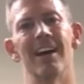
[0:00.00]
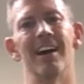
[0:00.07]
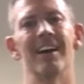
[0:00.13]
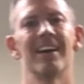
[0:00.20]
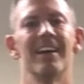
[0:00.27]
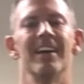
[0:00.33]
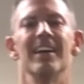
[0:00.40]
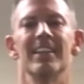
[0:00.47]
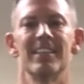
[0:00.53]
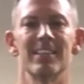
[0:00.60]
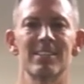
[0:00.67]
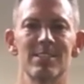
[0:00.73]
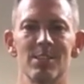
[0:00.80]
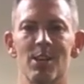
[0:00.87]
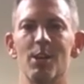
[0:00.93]
uh,
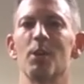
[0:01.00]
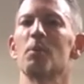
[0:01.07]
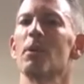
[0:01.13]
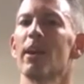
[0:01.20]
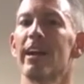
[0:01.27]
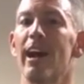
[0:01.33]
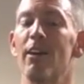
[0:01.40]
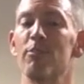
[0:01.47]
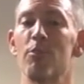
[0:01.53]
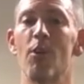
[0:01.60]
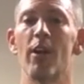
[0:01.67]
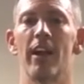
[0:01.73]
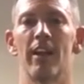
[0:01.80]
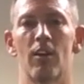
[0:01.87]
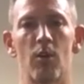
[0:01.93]
this is a good workout
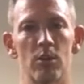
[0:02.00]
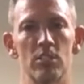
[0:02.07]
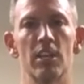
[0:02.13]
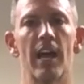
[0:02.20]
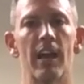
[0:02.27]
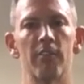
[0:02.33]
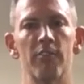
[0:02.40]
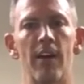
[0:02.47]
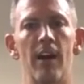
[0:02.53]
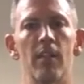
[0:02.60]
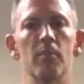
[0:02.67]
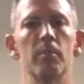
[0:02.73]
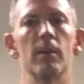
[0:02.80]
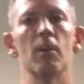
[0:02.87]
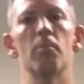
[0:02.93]
for it. Of course, you got to follow
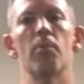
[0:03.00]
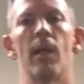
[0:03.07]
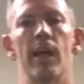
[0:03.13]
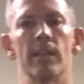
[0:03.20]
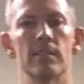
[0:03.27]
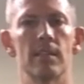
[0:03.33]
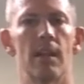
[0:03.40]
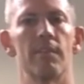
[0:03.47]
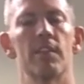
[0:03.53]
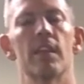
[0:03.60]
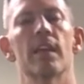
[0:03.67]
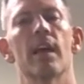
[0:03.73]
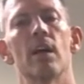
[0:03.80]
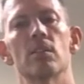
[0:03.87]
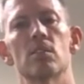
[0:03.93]
the meal plans and
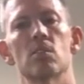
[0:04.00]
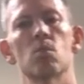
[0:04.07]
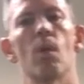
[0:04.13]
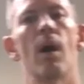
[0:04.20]
everything else as